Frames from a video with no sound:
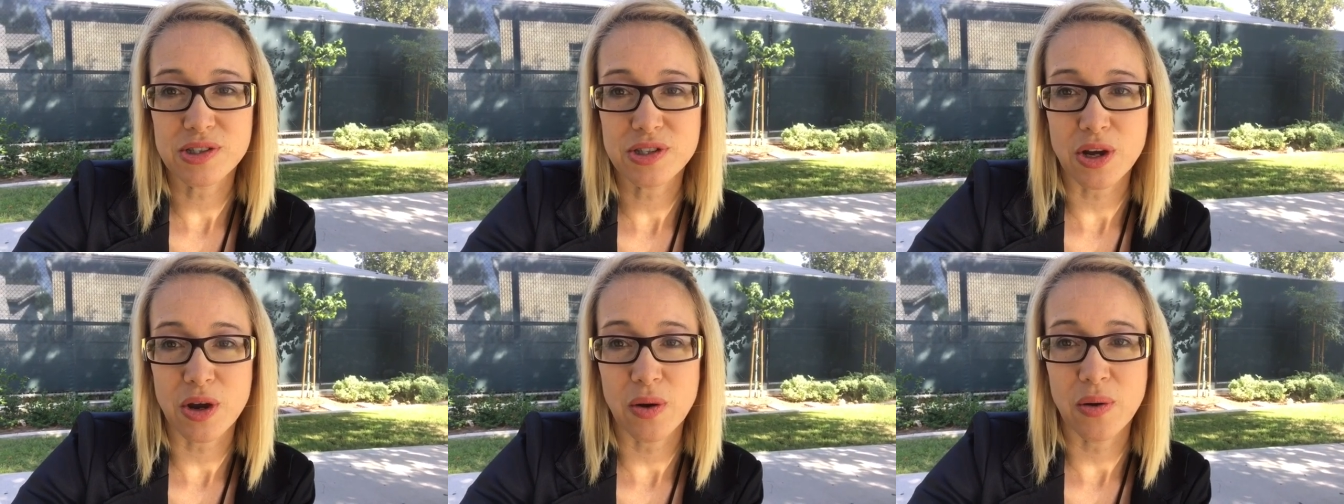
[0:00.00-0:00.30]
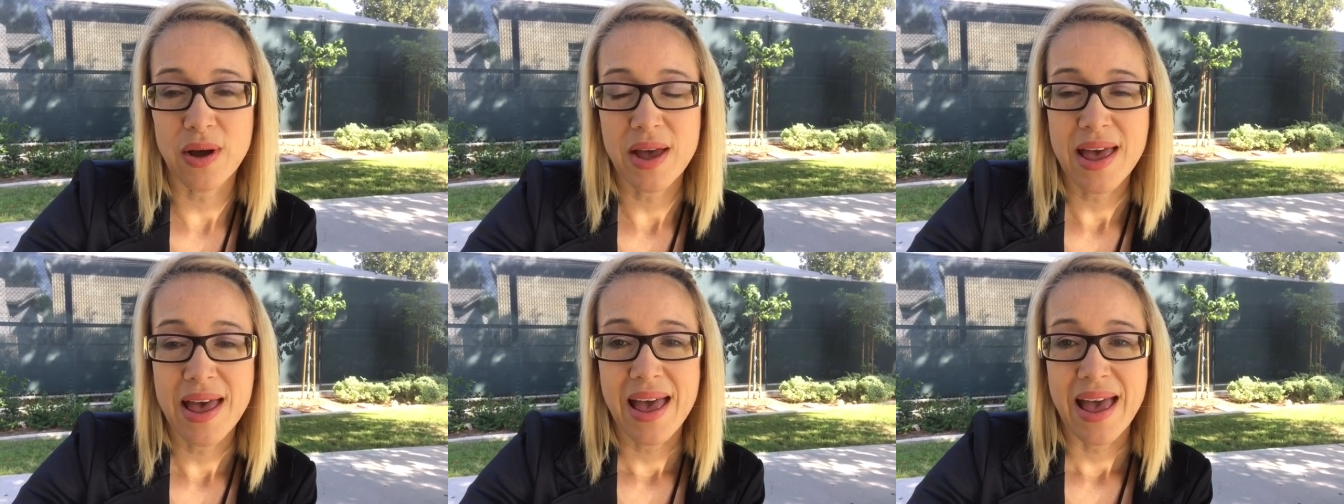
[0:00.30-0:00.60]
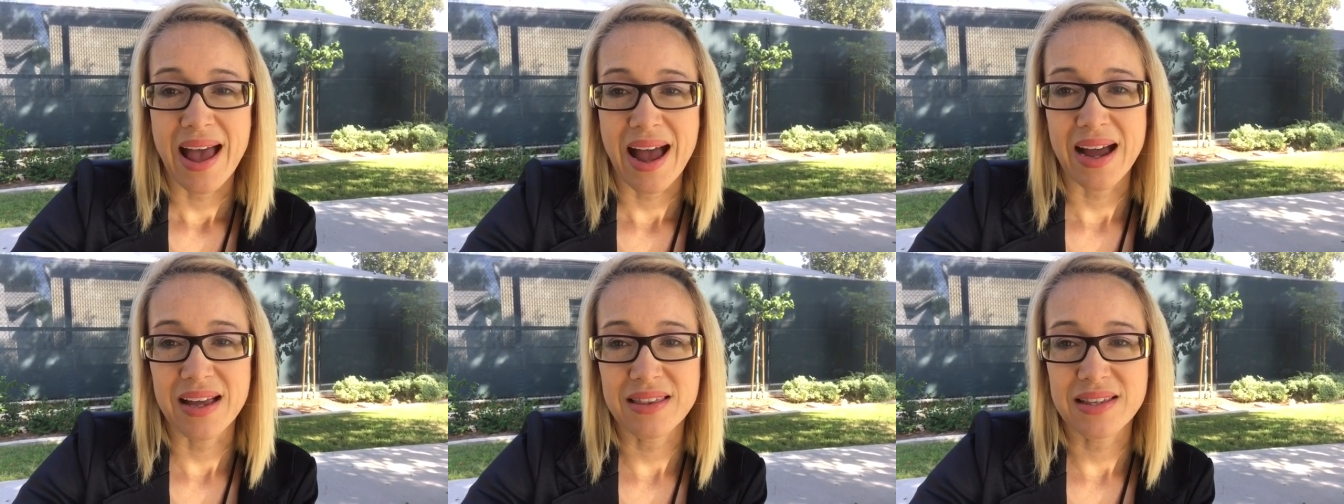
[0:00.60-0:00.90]
So
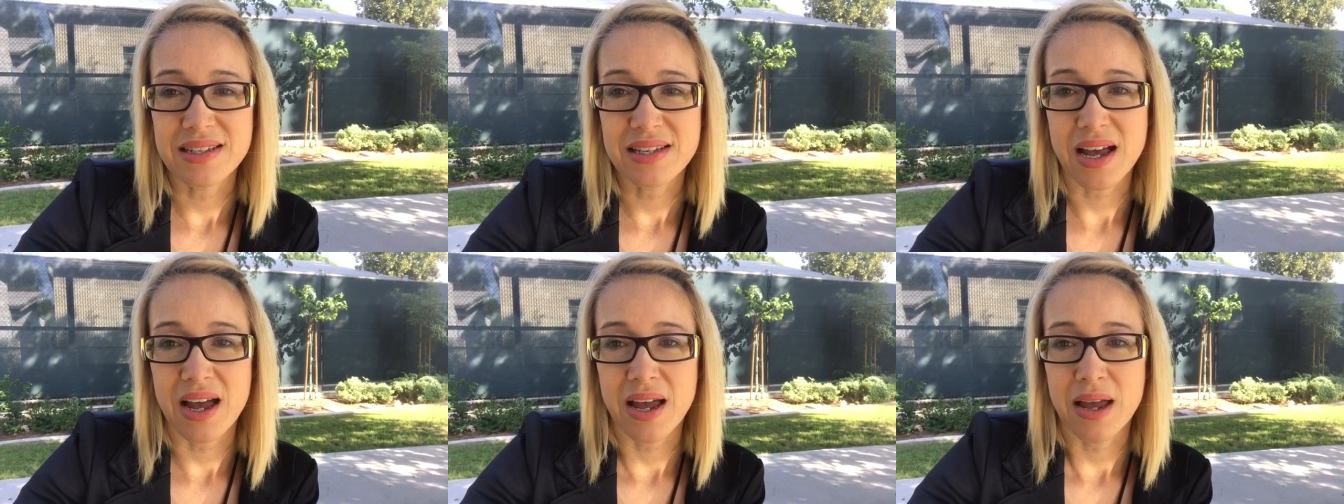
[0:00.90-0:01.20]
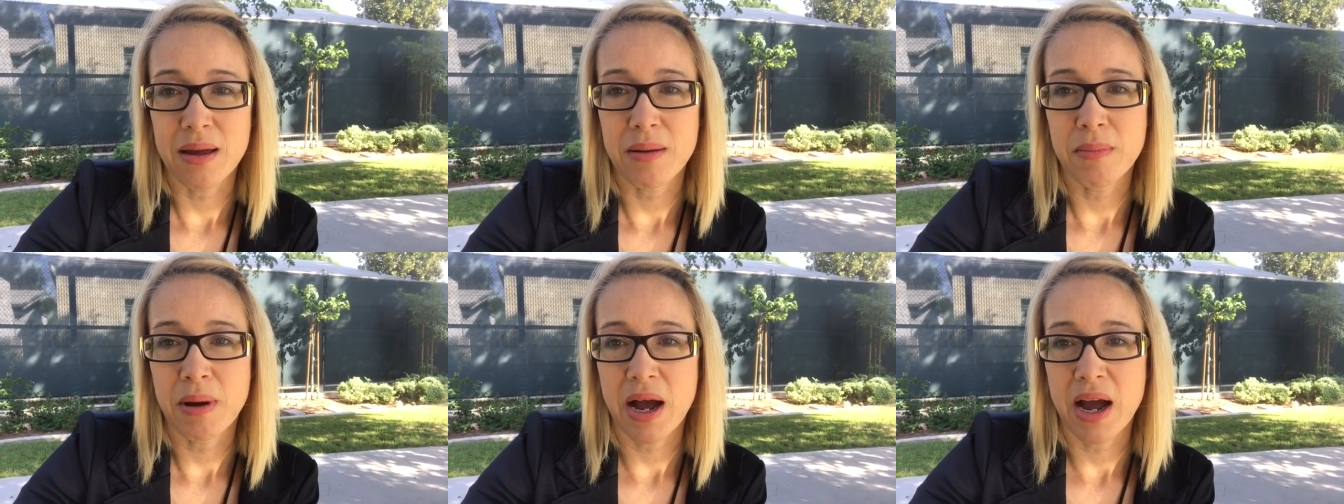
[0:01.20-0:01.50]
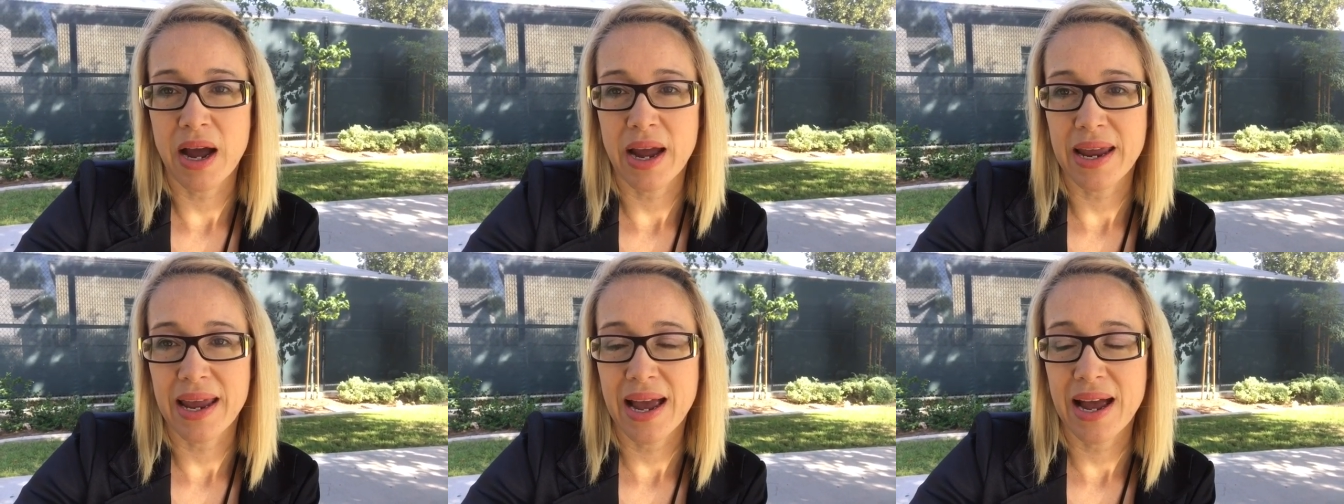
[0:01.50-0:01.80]
at the time
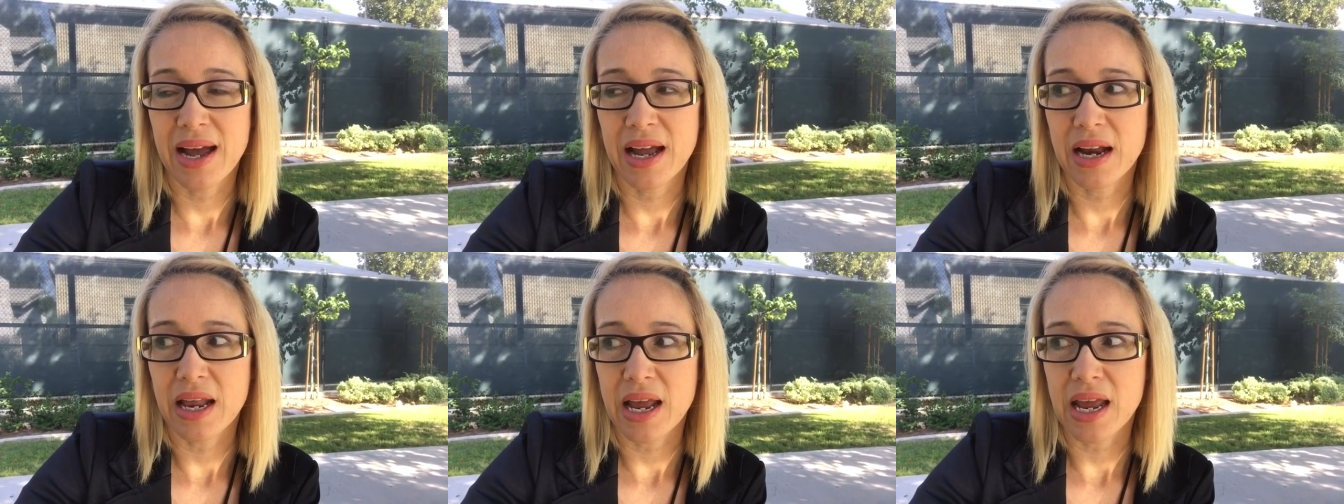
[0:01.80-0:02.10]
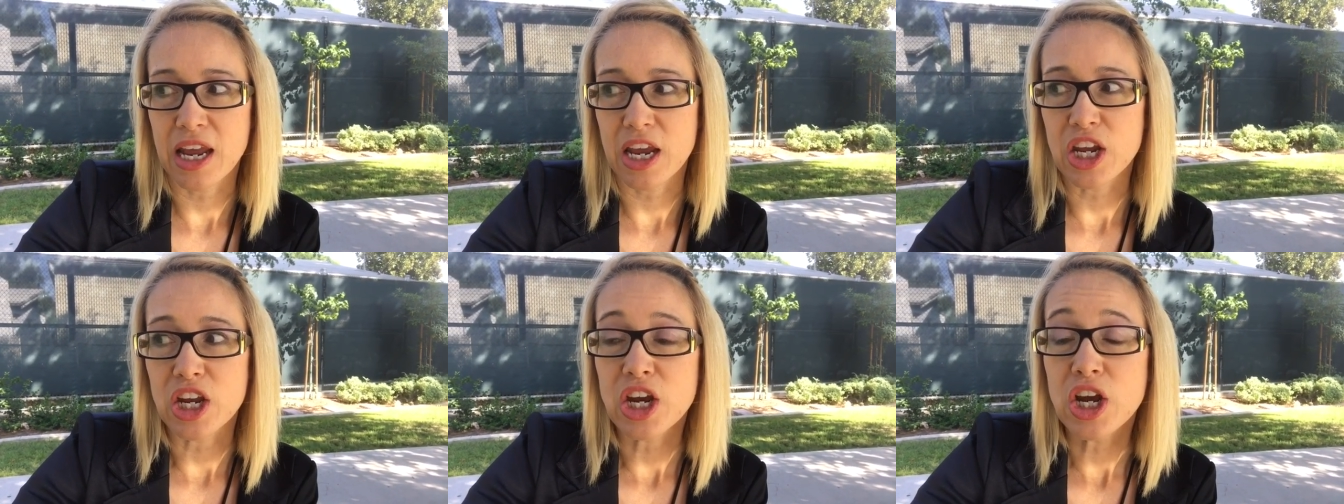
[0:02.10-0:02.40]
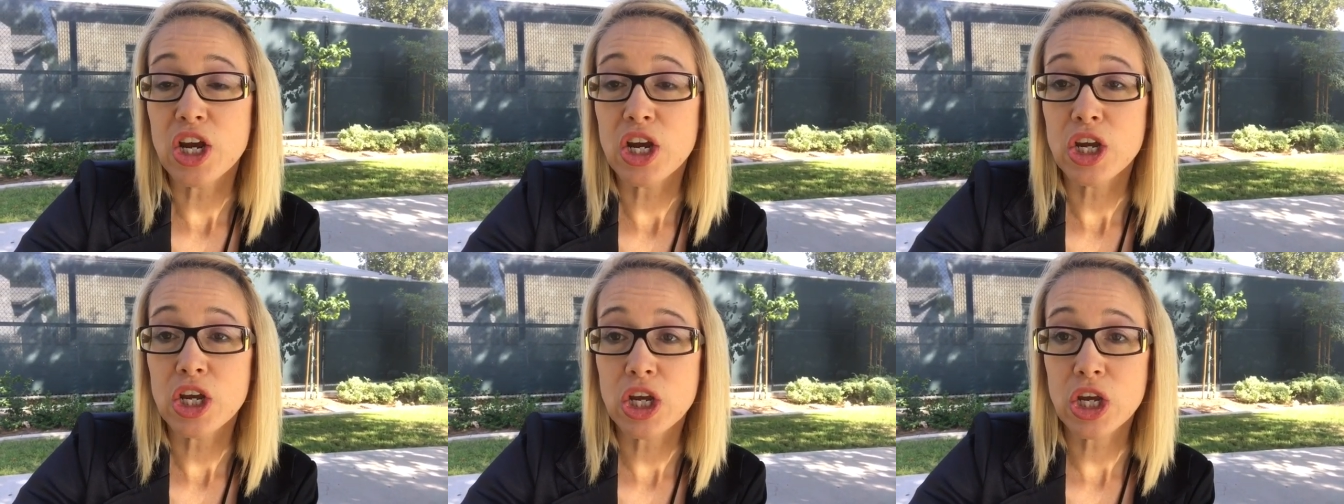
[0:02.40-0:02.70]
I had a
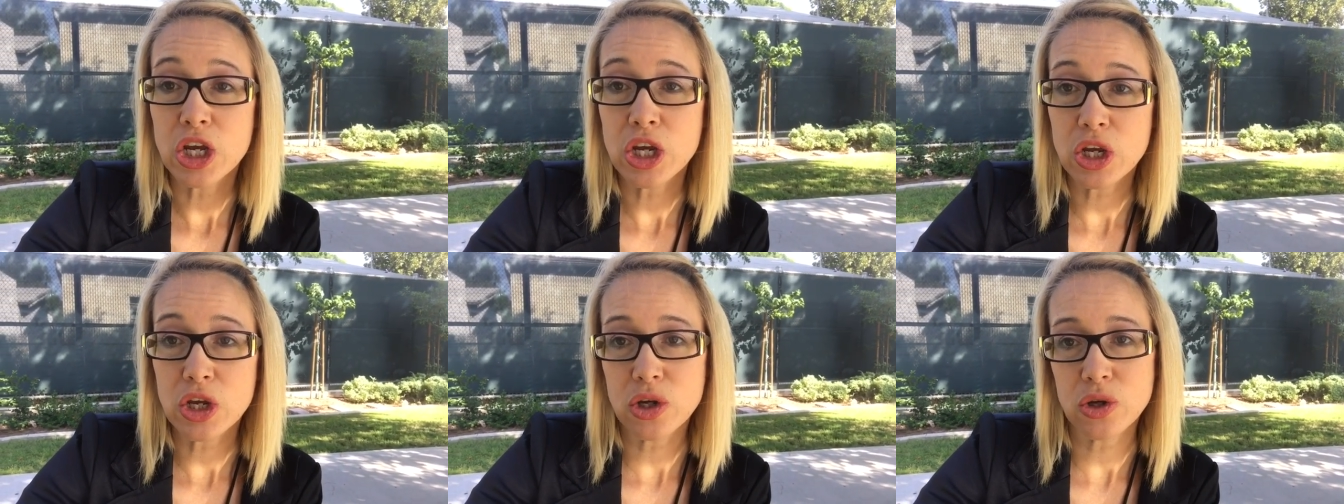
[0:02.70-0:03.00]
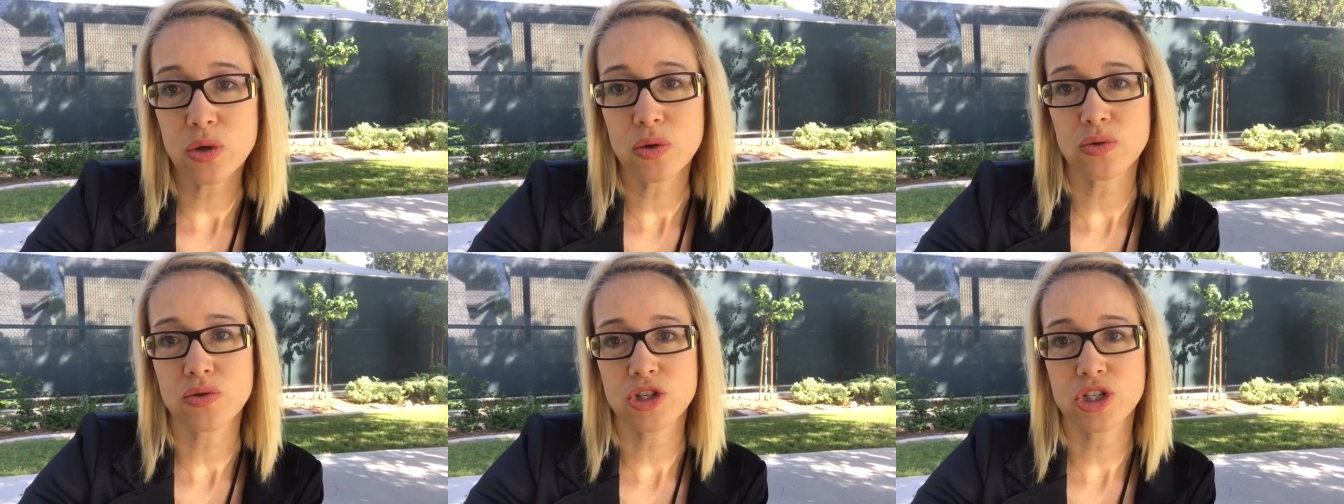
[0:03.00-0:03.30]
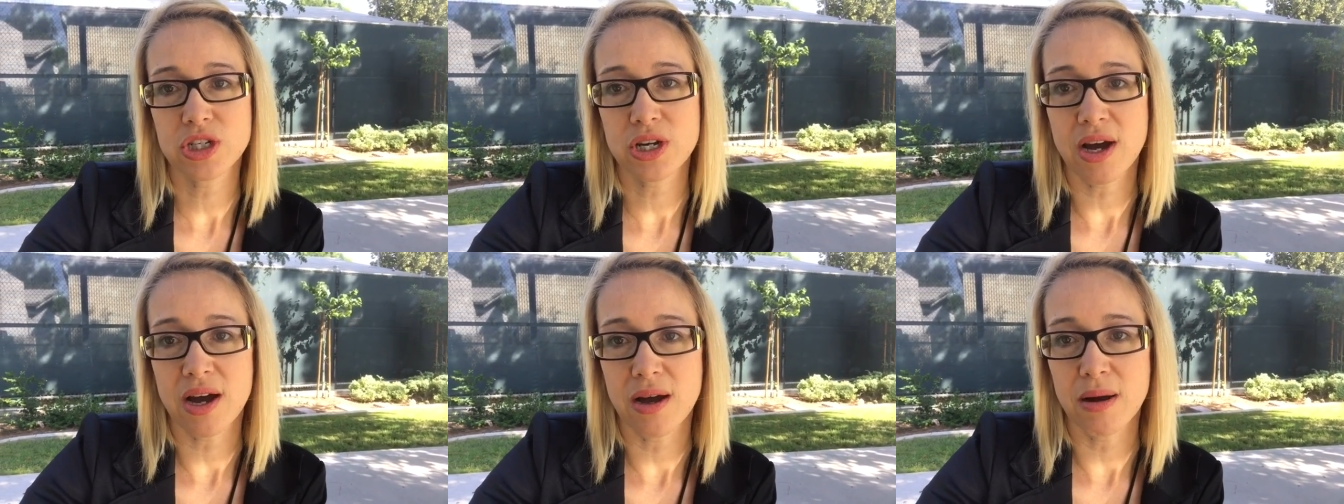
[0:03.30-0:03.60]

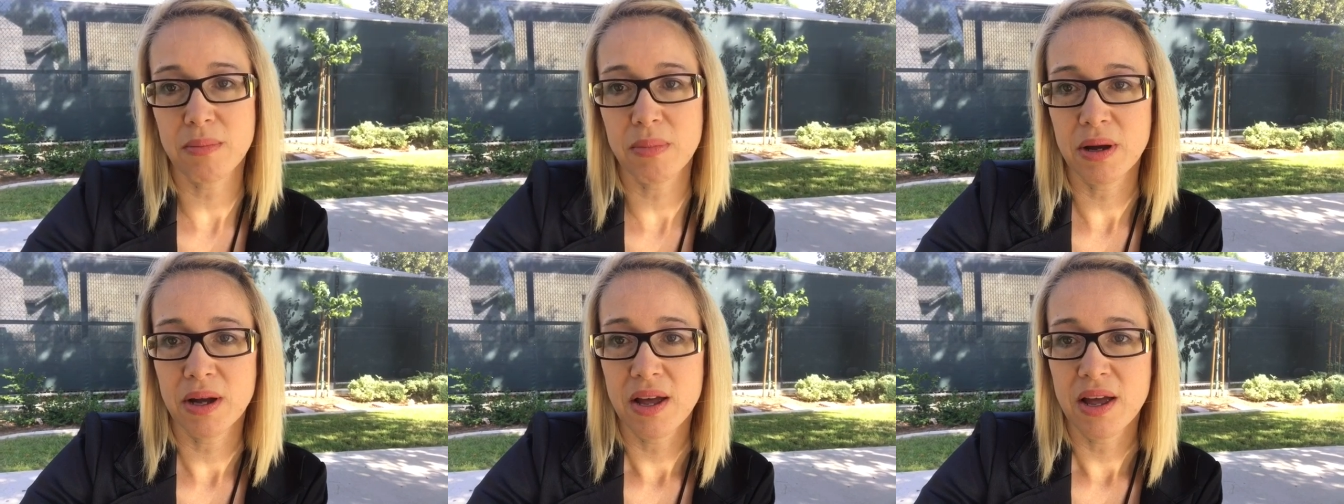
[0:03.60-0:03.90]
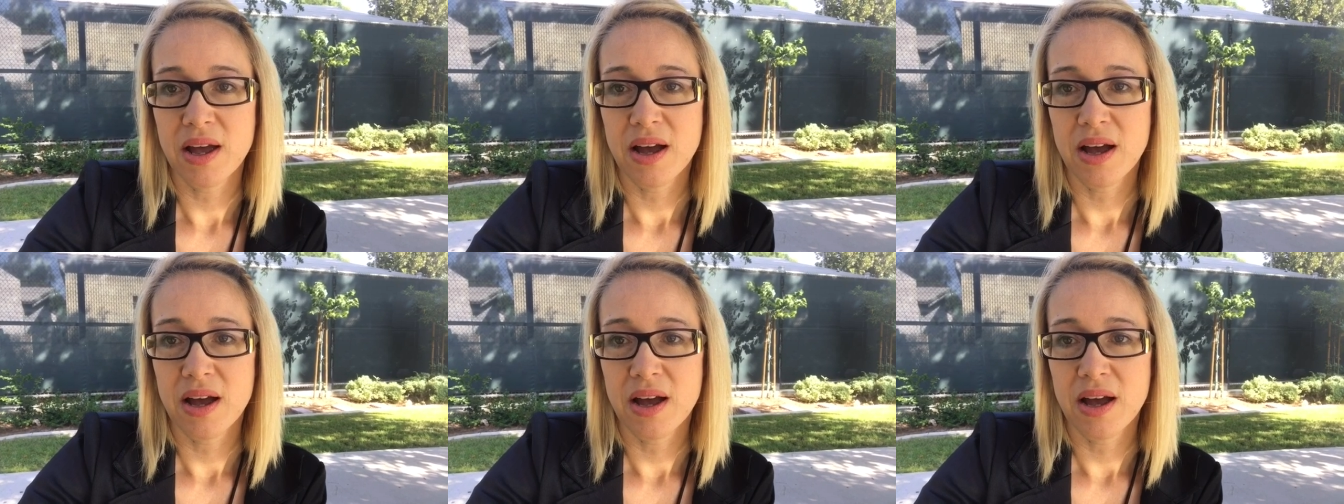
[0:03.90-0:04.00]
huge tub